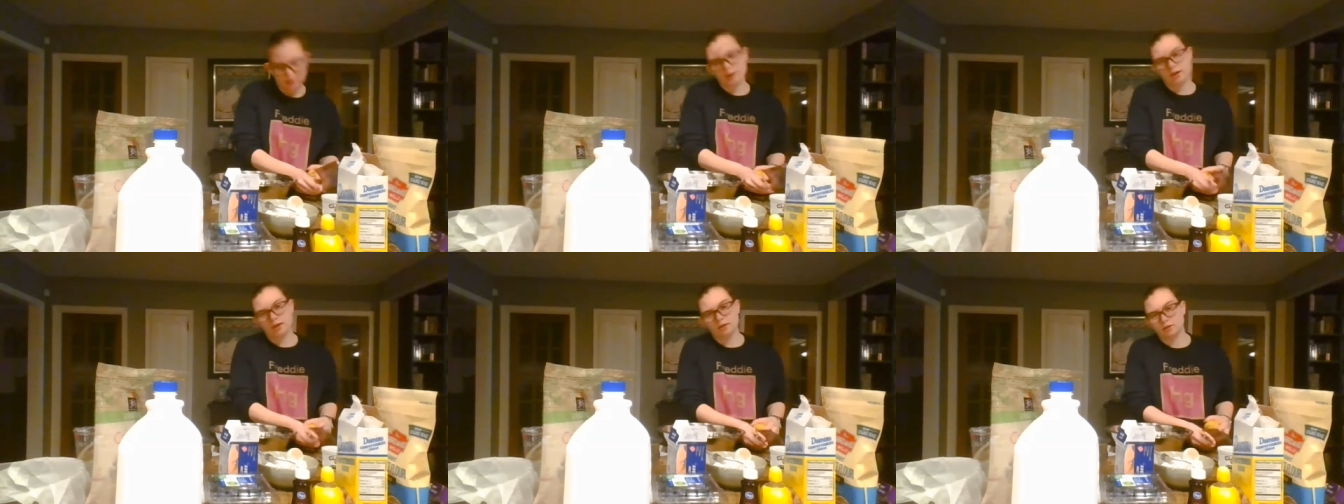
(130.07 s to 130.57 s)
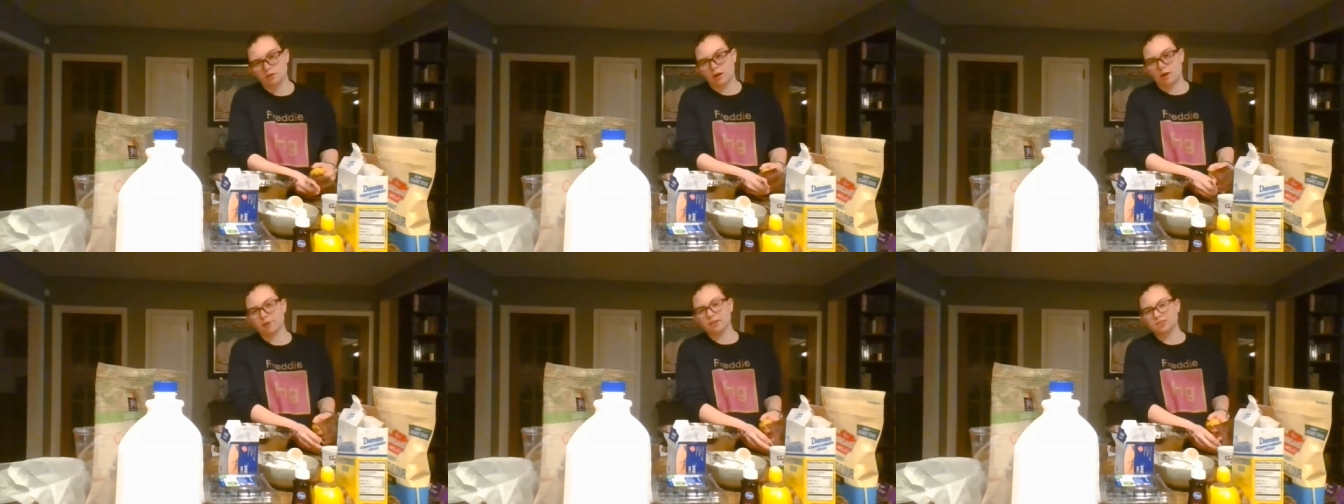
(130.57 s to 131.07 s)
And
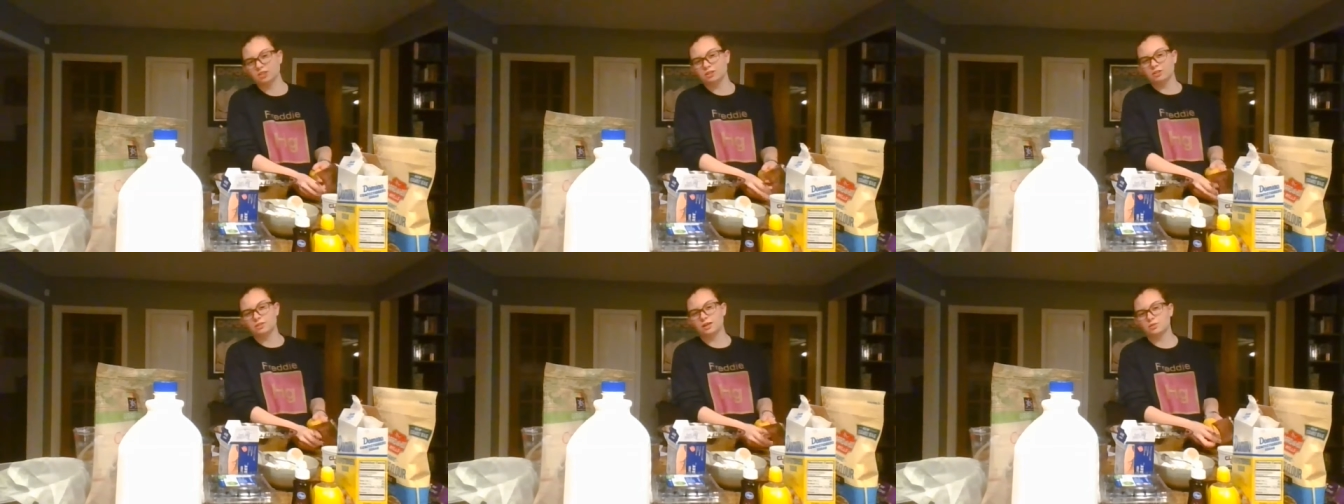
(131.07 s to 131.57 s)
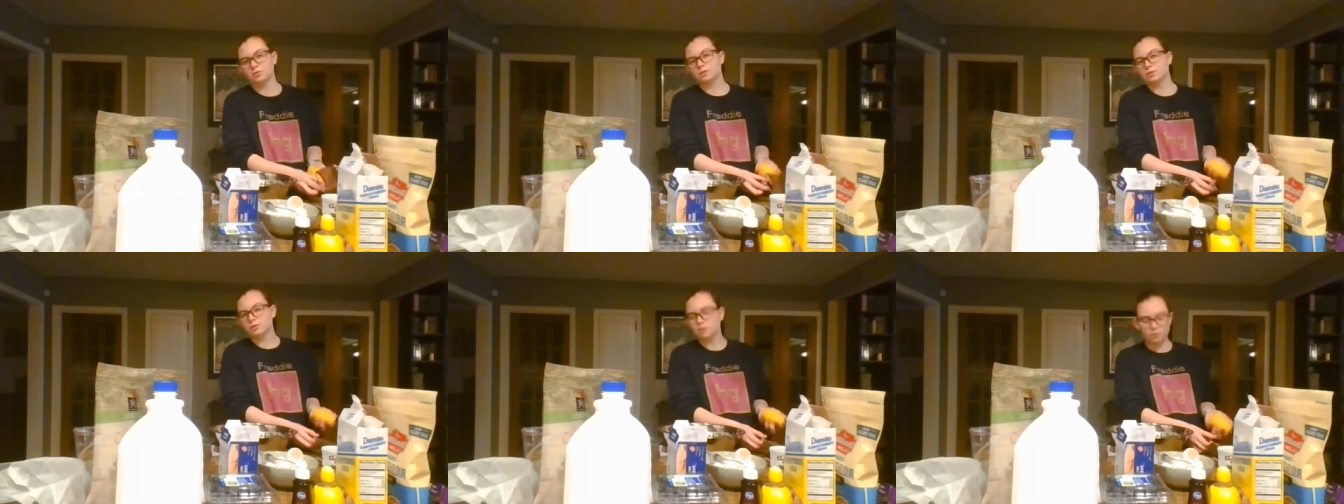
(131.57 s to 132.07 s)
I'm actually going to tell you a
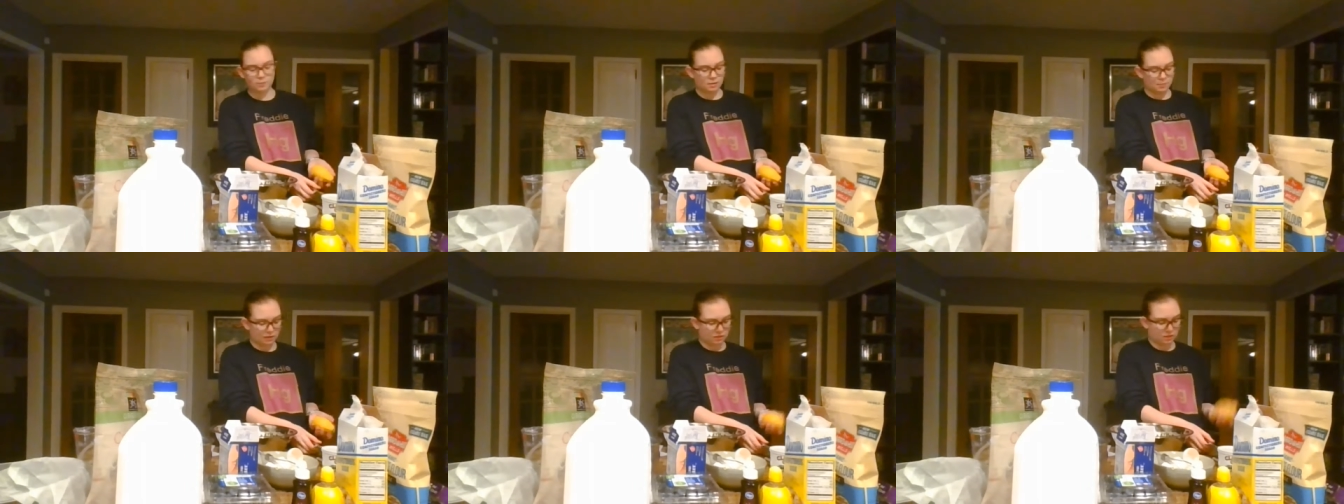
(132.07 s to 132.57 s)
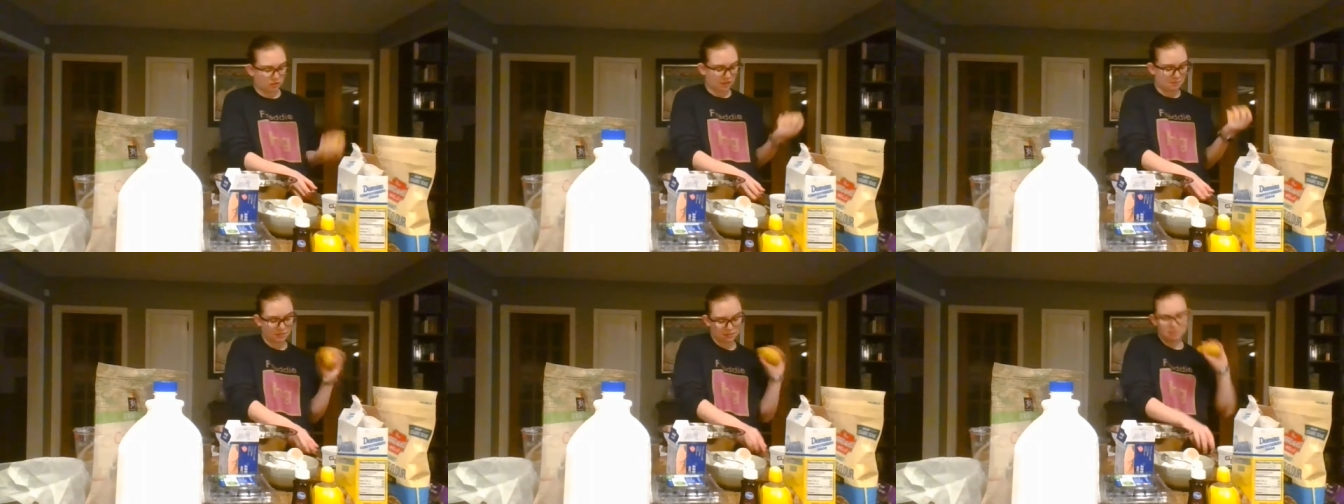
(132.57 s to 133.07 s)
little bit about the
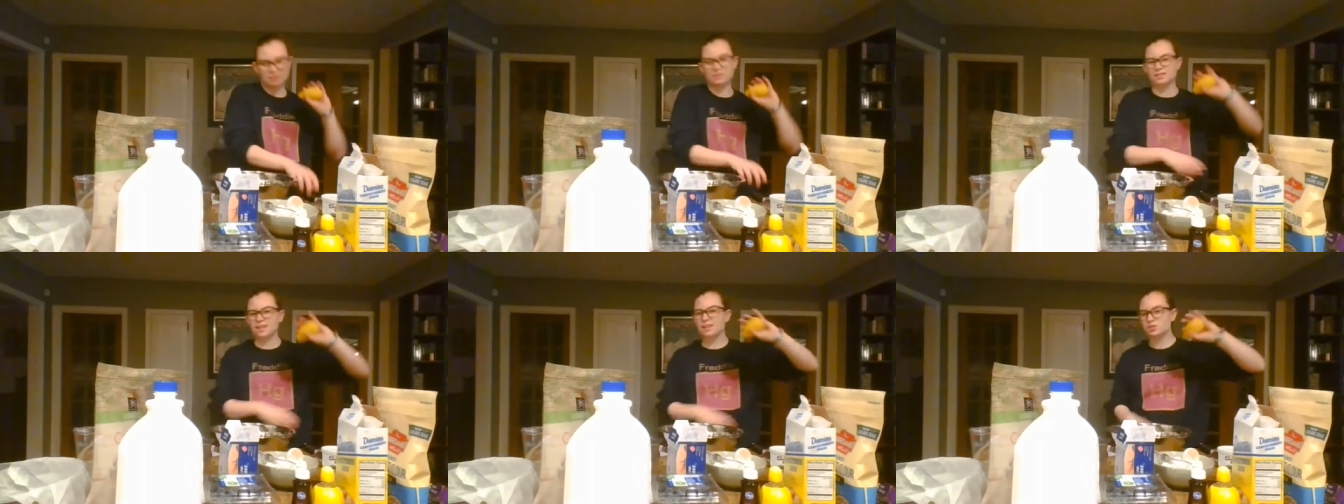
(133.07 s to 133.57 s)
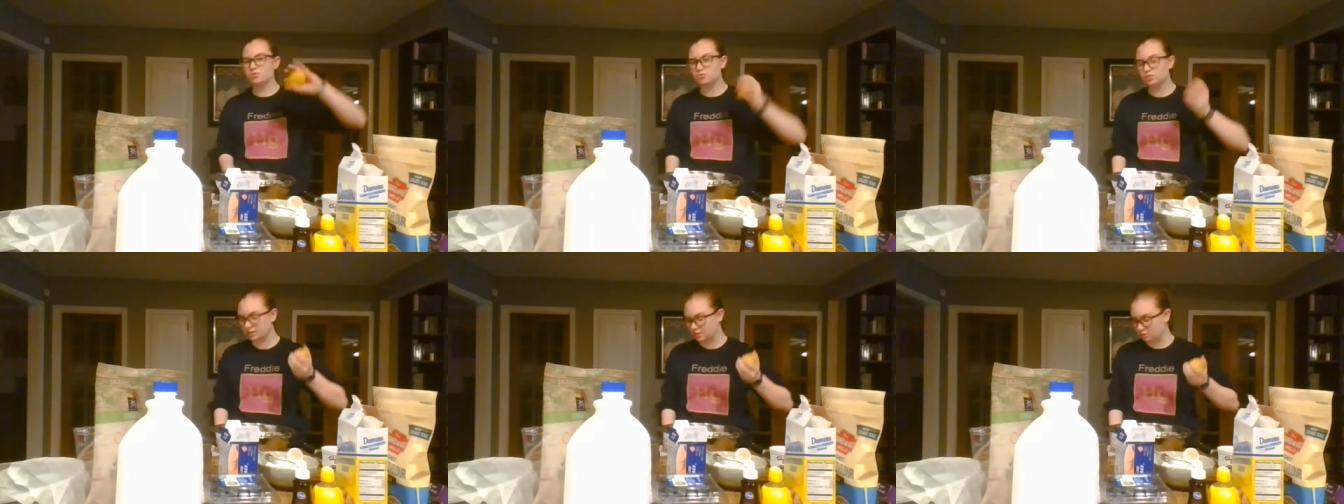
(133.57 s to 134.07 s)
lemon because it's actually
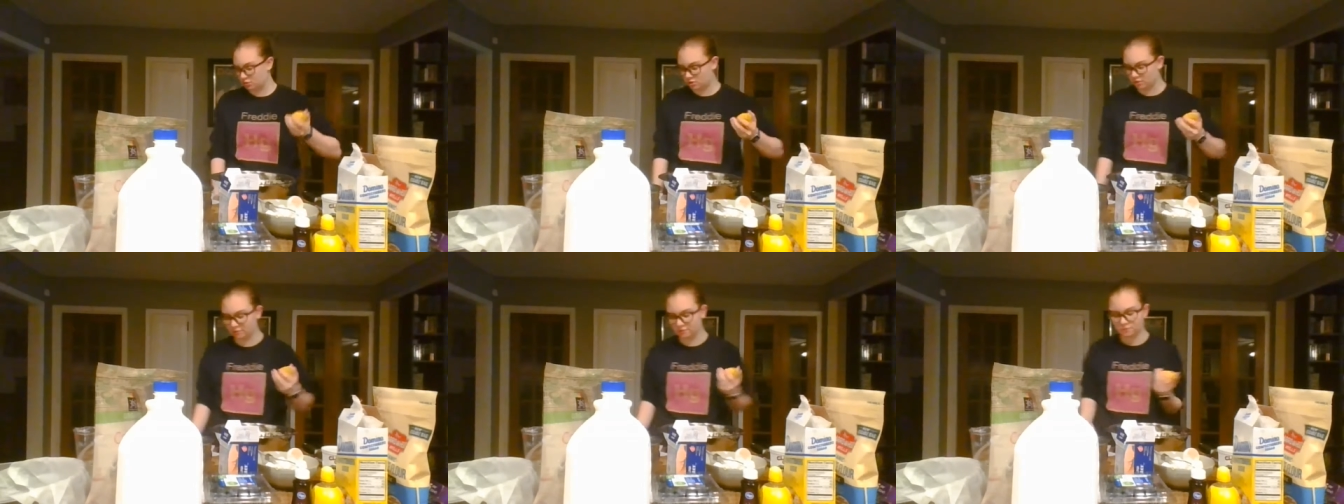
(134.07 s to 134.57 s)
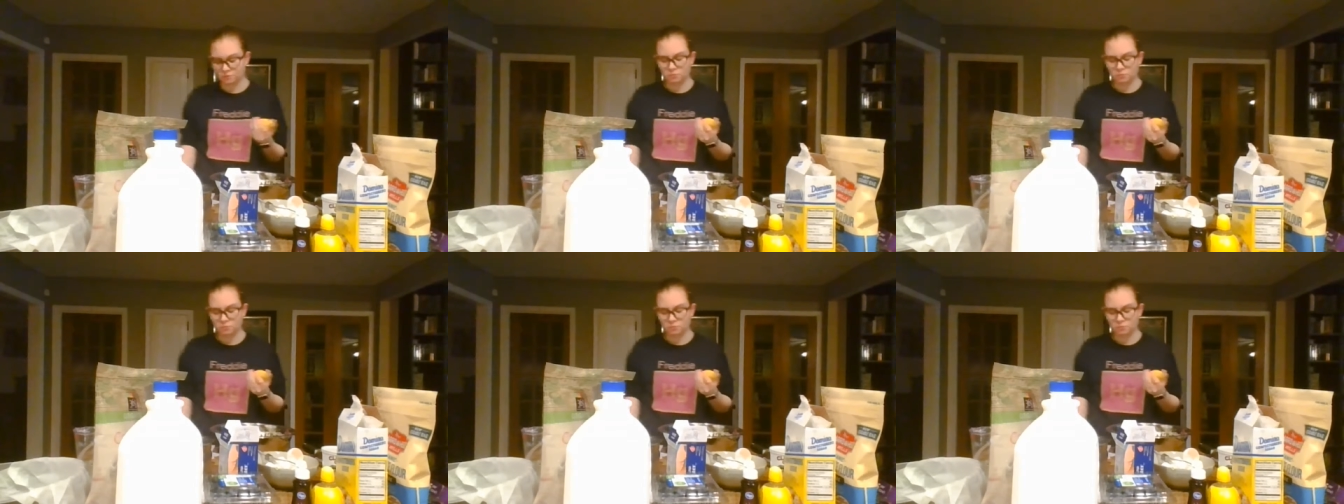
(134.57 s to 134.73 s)
really interesting.